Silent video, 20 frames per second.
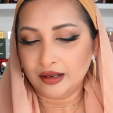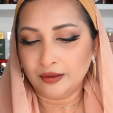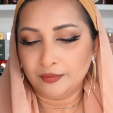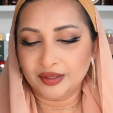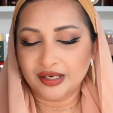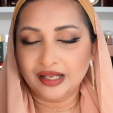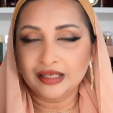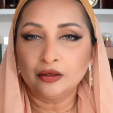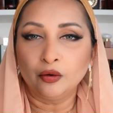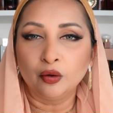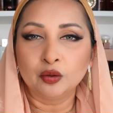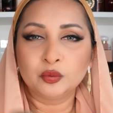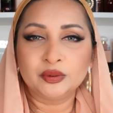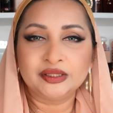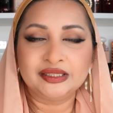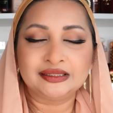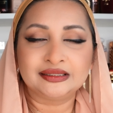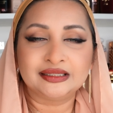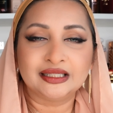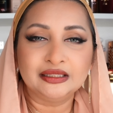But I'll
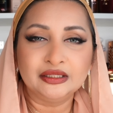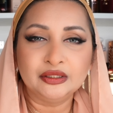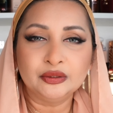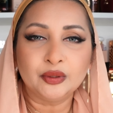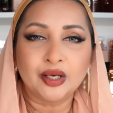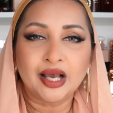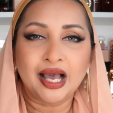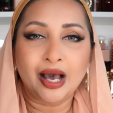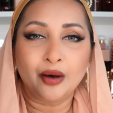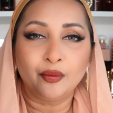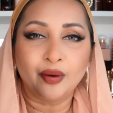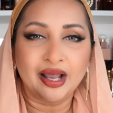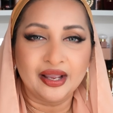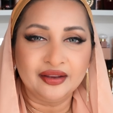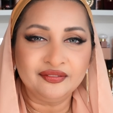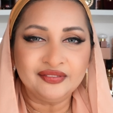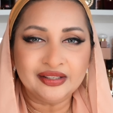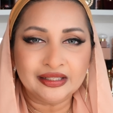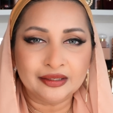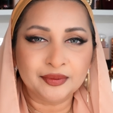always tell you how
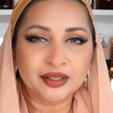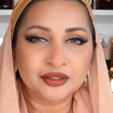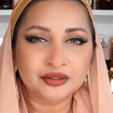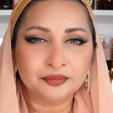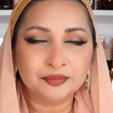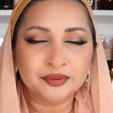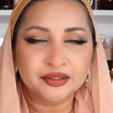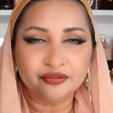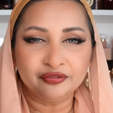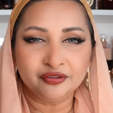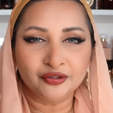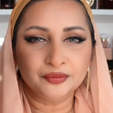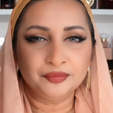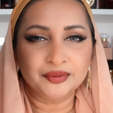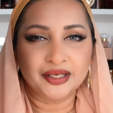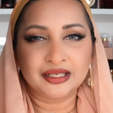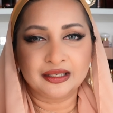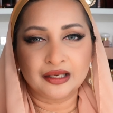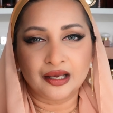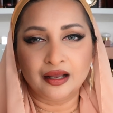I feel about the perfume
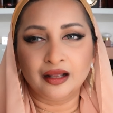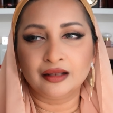and